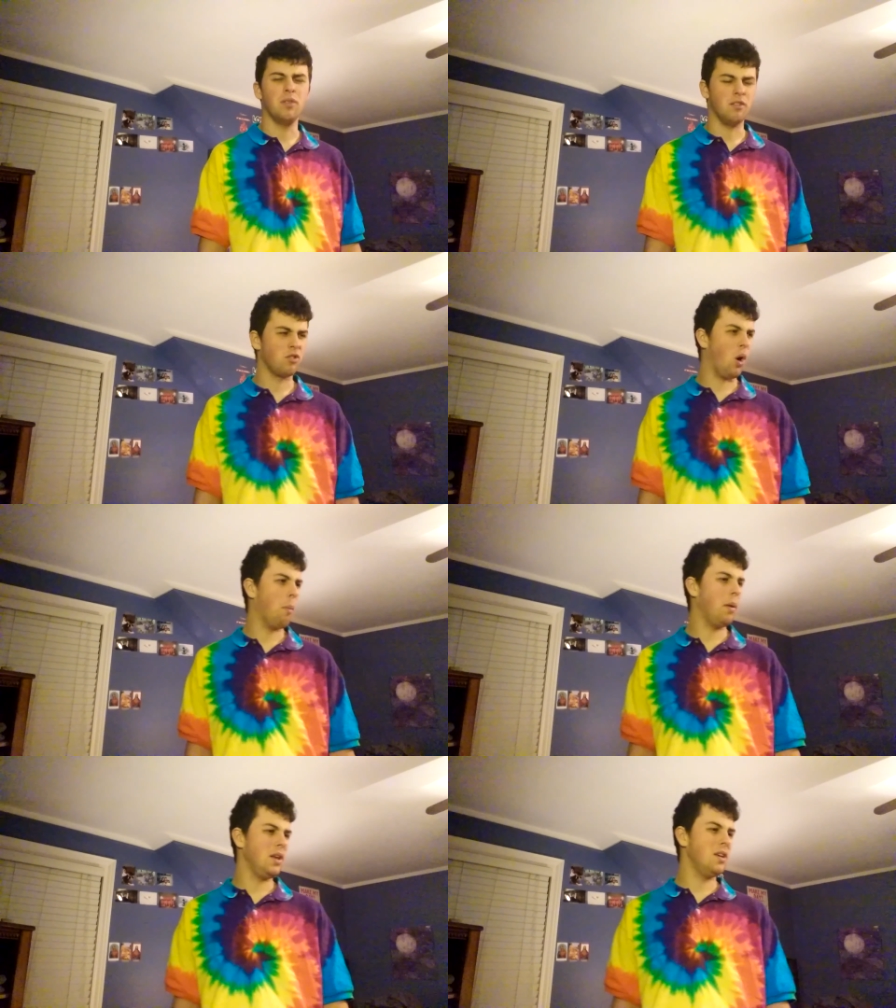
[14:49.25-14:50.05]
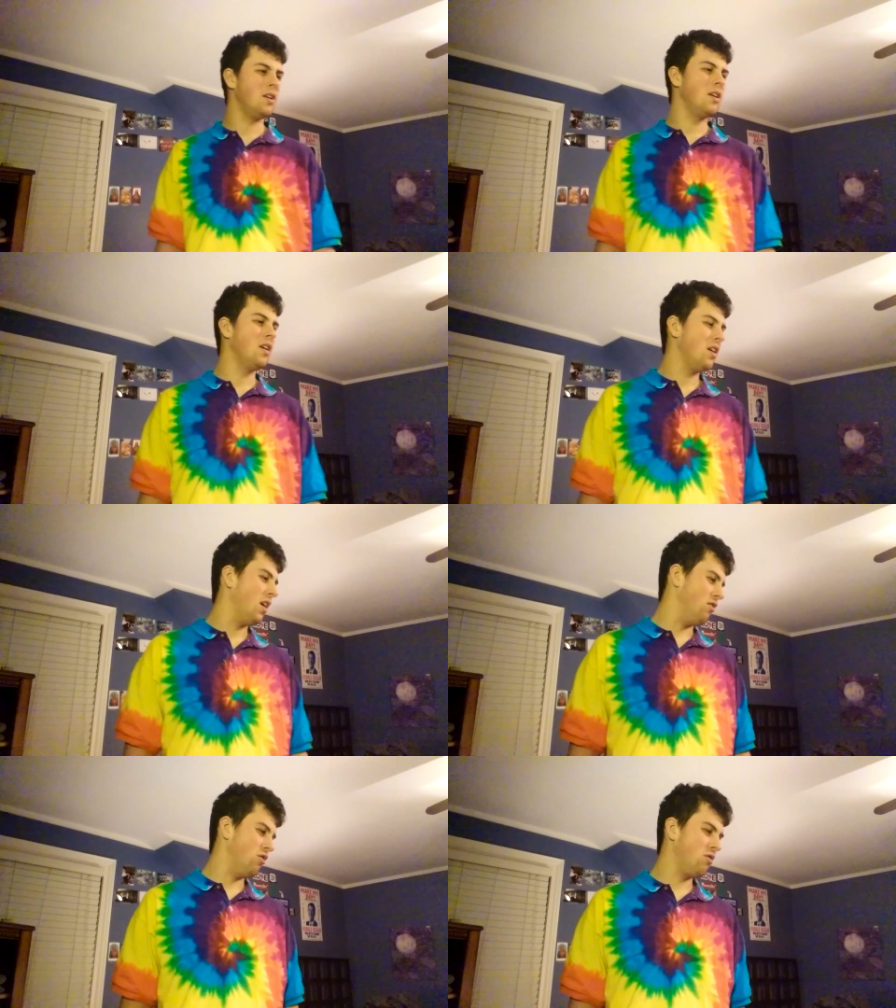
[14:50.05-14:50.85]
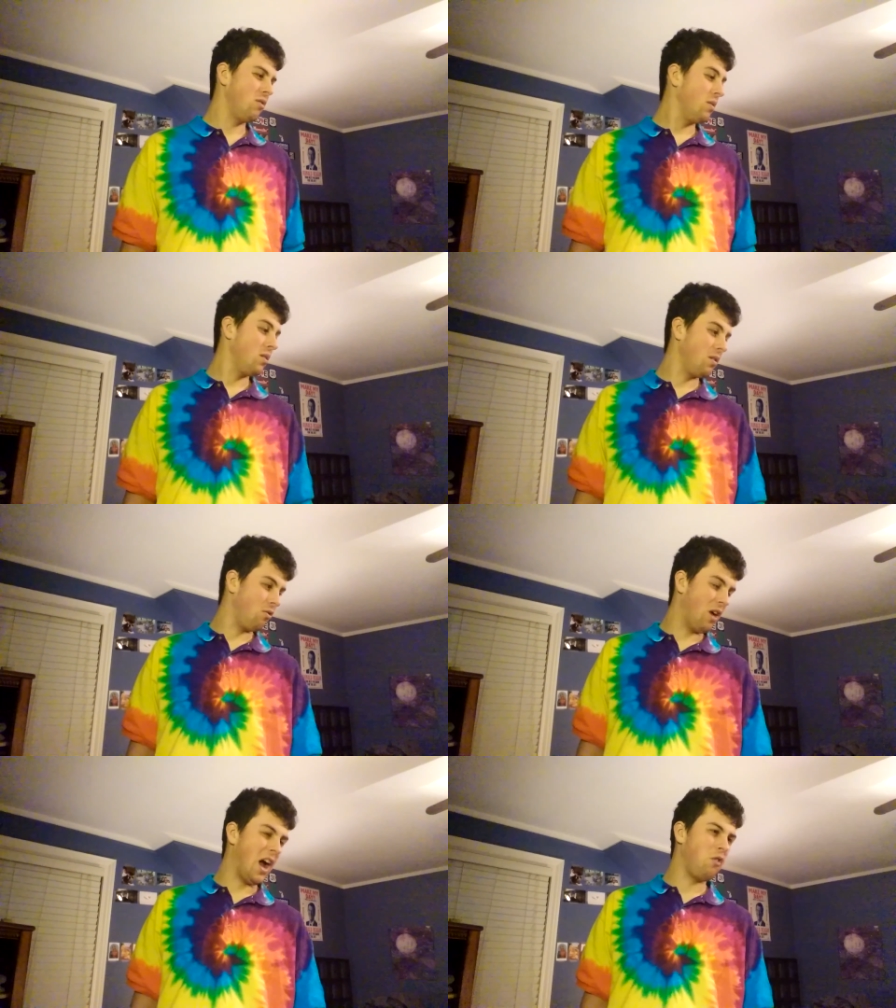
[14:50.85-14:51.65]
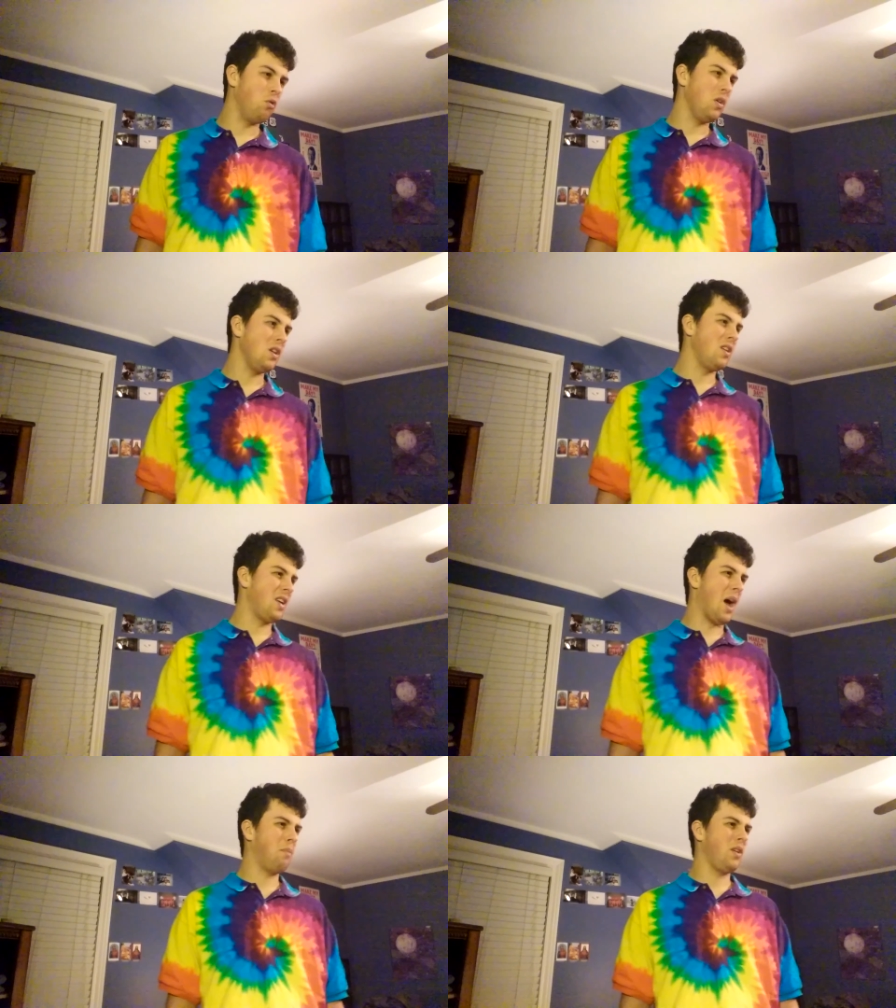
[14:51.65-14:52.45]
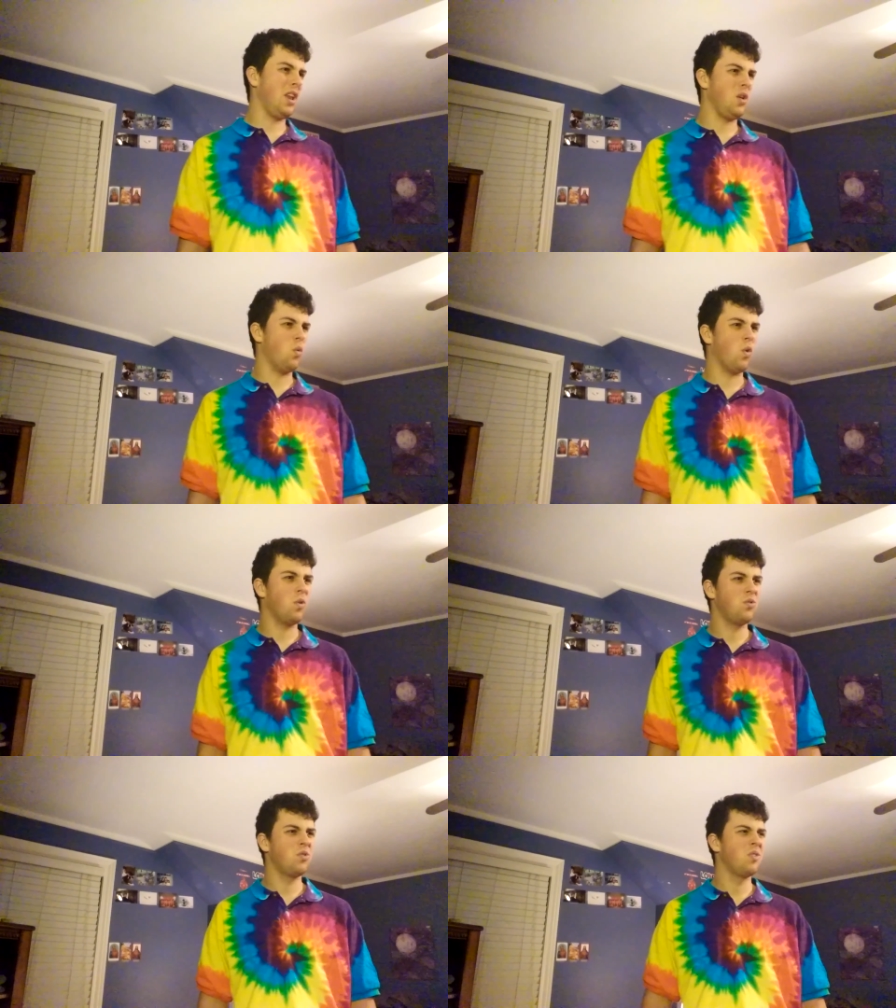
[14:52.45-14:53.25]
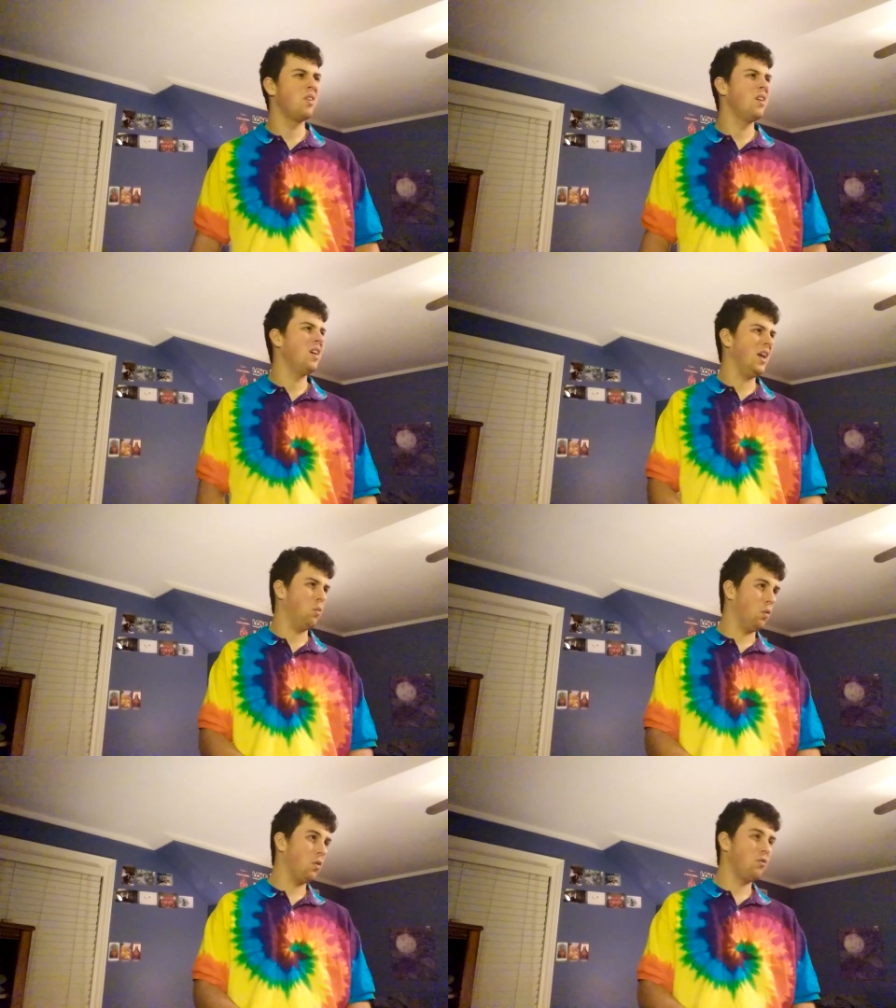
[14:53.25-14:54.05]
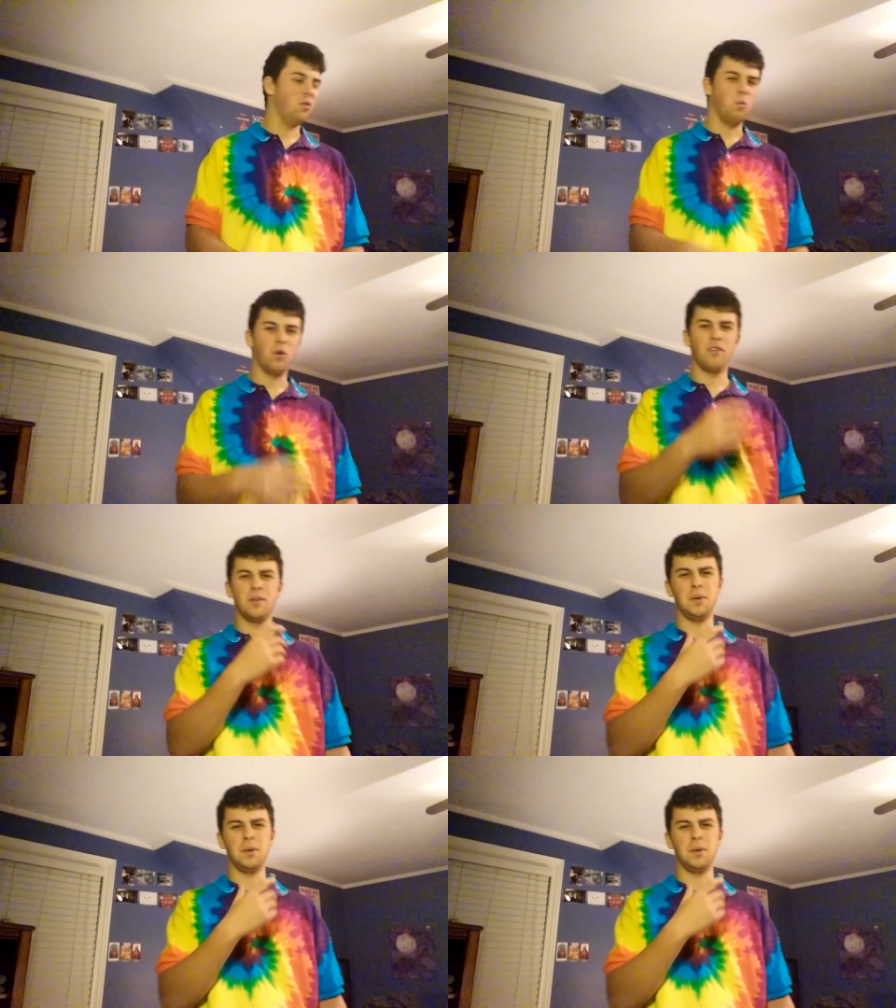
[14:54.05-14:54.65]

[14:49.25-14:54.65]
This company has just gradually kept getting worse and worse and worse.